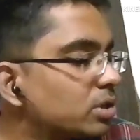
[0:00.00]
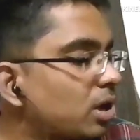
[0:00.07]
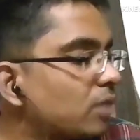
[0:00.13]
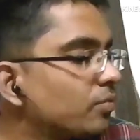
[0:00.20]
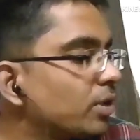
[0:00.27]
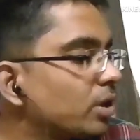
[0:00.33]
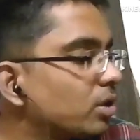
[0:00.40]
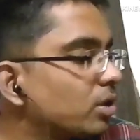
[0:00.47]
on
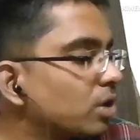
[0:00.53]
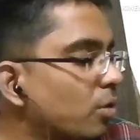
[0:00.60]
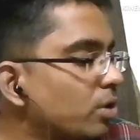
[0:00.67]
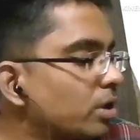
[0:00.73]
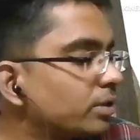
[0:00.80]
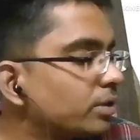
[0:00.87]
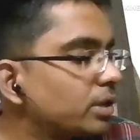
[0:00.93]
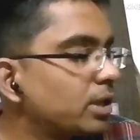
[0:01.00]
the
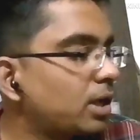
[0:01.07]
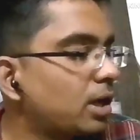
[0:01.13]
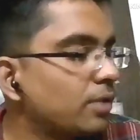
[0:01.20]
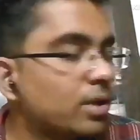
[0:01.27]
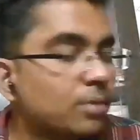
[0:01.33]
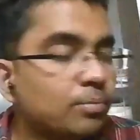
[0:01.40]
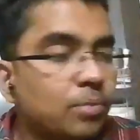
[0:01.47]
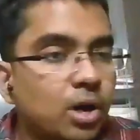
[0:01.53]
ground that the
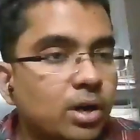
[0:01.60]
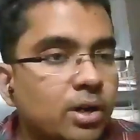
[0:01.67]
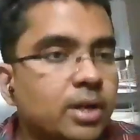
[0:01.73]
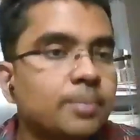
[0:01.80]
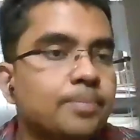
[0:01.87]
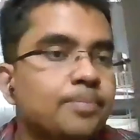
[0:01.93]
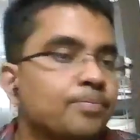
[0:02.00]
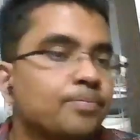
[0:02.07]
other party,
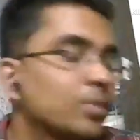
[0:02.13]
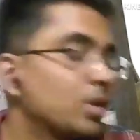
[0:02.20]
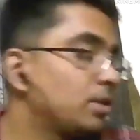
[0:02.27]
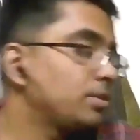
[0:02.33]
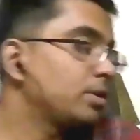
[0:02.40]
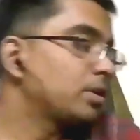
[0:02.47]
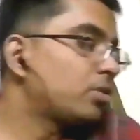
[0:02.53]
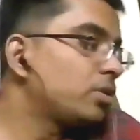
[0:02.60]

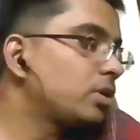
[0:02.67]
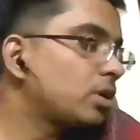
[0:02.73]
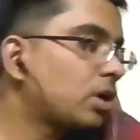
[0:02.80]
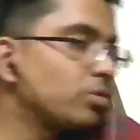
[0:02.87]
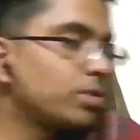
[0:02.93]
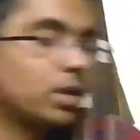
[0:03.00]
now